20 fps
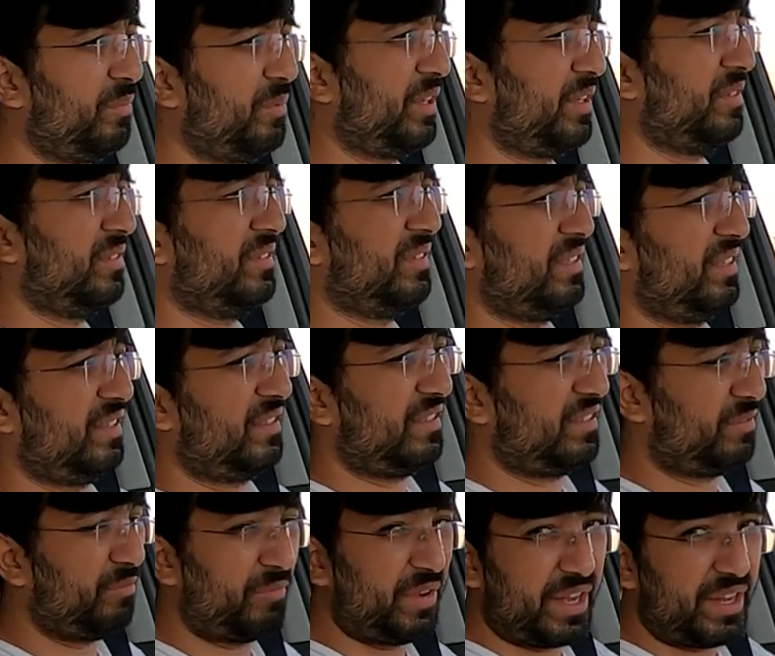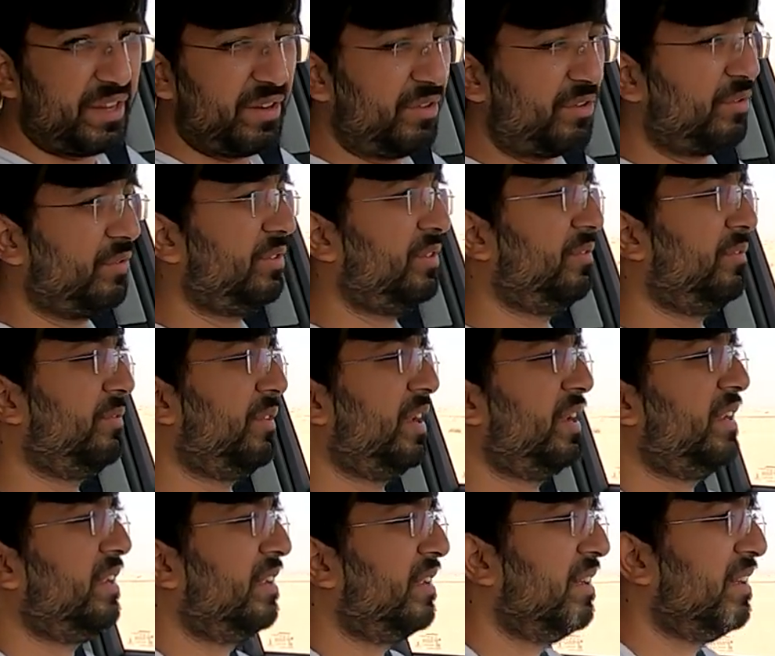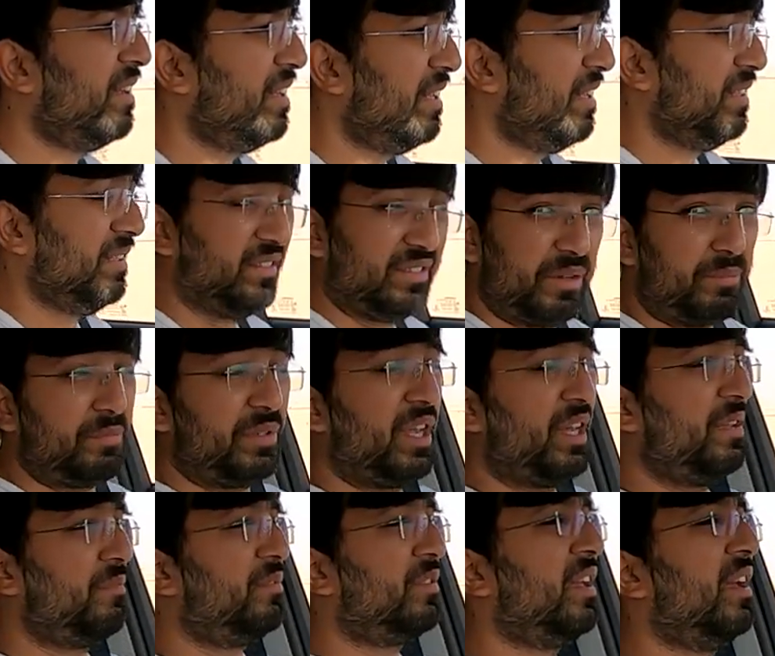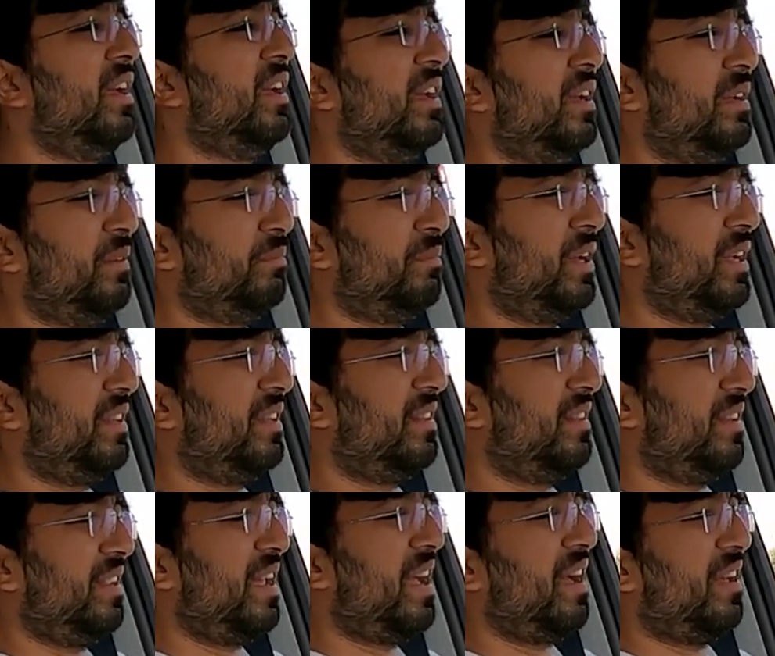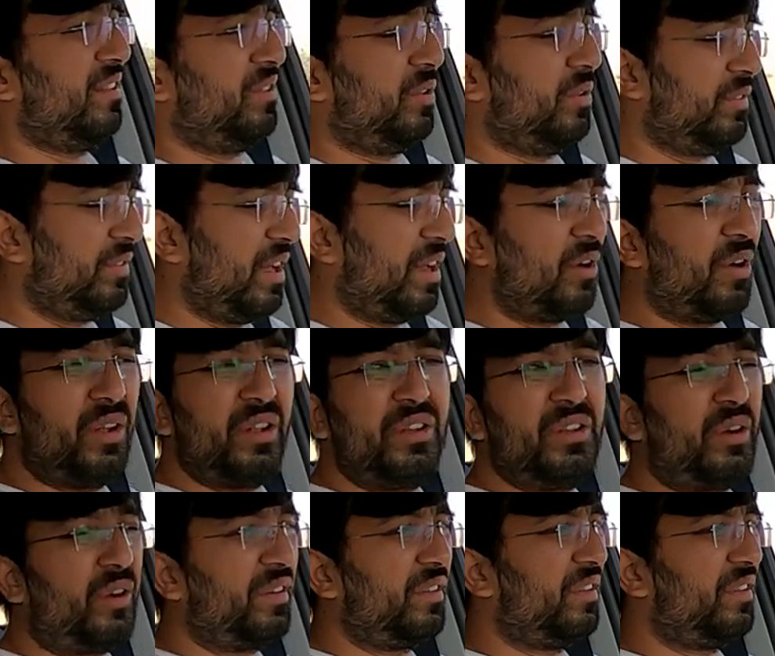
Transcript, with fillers: because it's very intrusive very sometimes but yeah those are all your